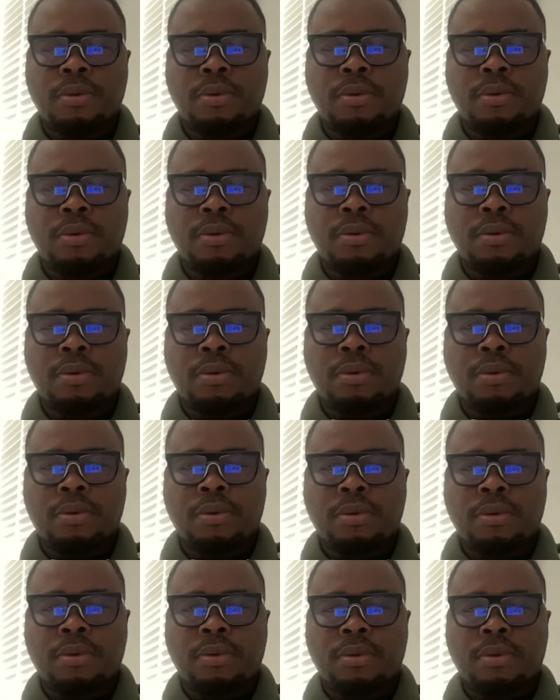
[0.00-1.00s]

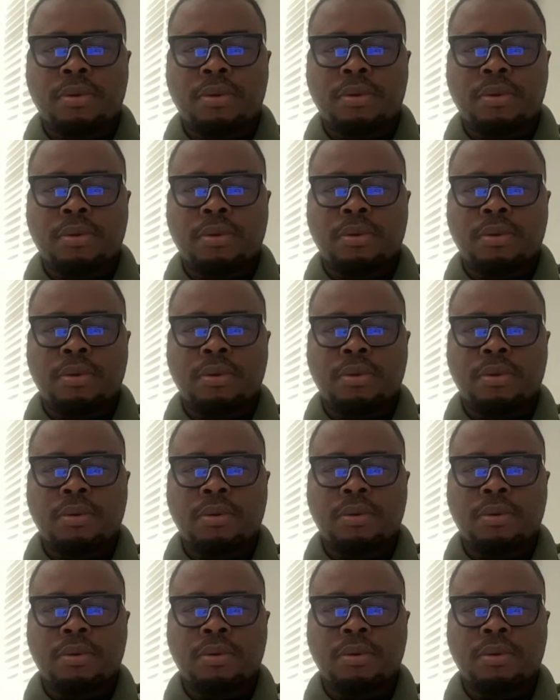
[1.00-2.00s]

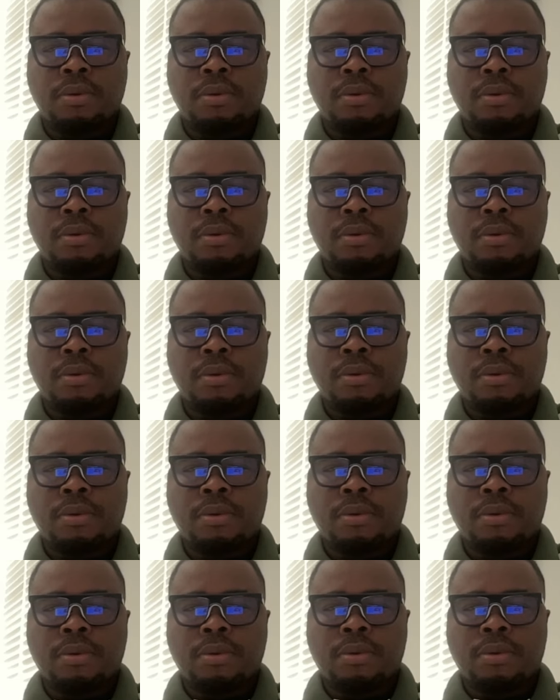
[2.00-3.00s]

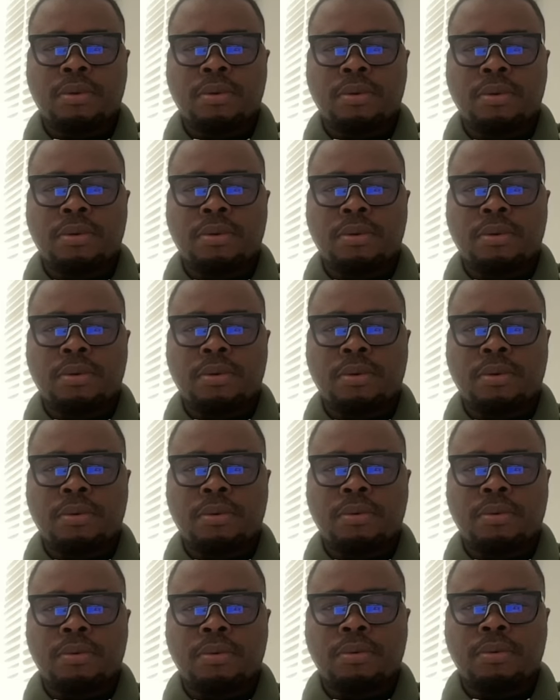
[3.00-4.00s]

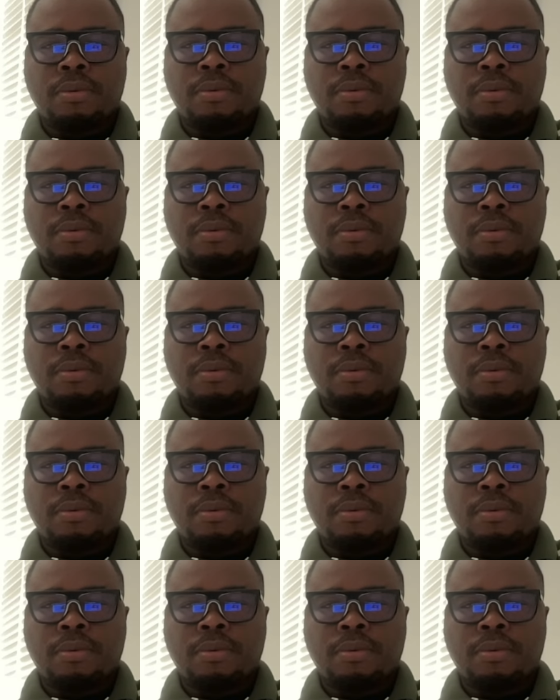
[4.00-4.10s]
(not speaking)